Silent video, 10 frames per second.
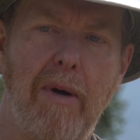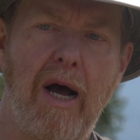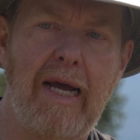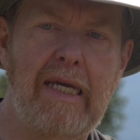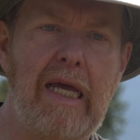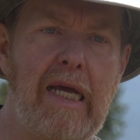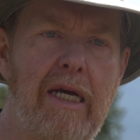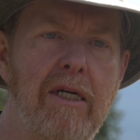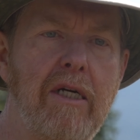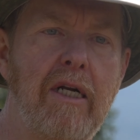hiking
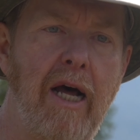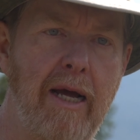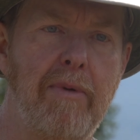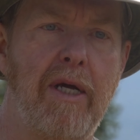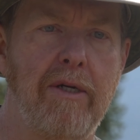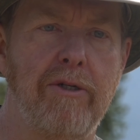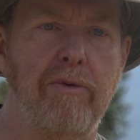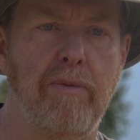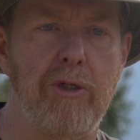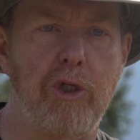and climbing
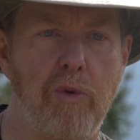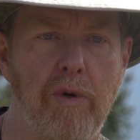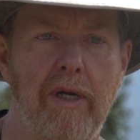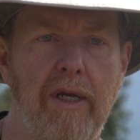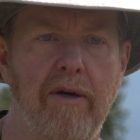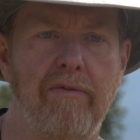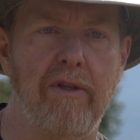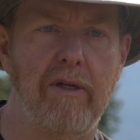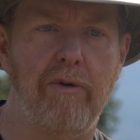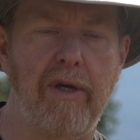to a majority of
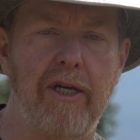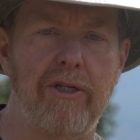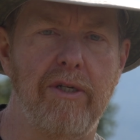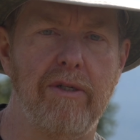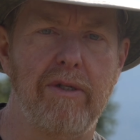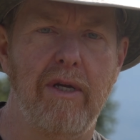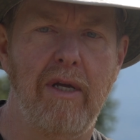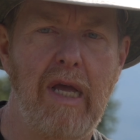the locations.